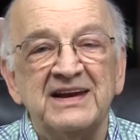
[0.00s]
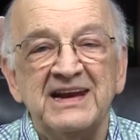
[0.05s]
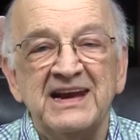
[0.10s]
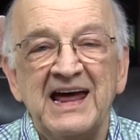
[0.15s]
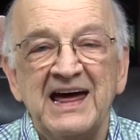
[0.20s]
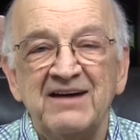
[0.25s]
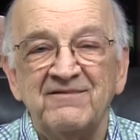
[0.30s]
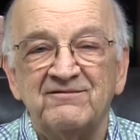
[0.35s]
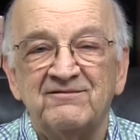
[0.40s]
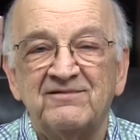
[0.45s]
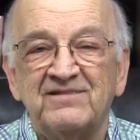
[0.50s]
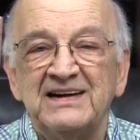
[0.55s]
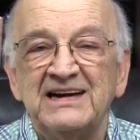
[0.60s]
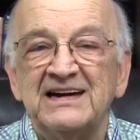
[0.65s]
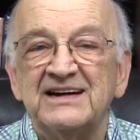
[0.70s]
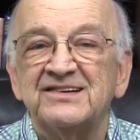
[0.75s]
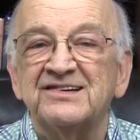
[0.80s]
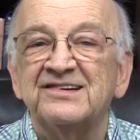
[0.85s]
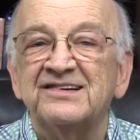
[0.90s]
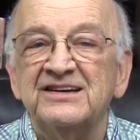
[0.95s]

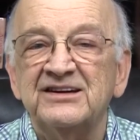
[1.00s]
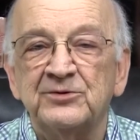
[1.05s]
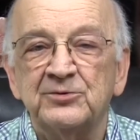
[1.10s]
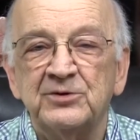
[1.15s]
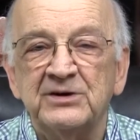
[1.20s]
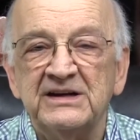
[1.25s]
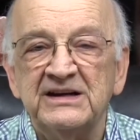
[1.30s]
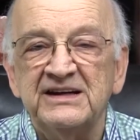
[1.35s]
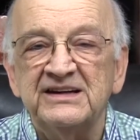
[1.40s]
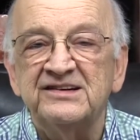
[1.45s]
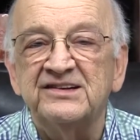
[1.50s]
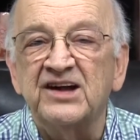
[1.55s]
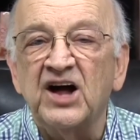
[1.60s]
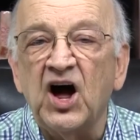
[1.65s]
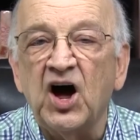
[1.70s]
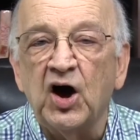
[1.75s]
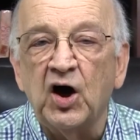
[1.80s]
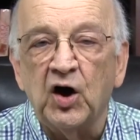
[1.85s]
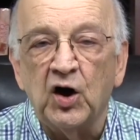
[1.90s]
Netflix series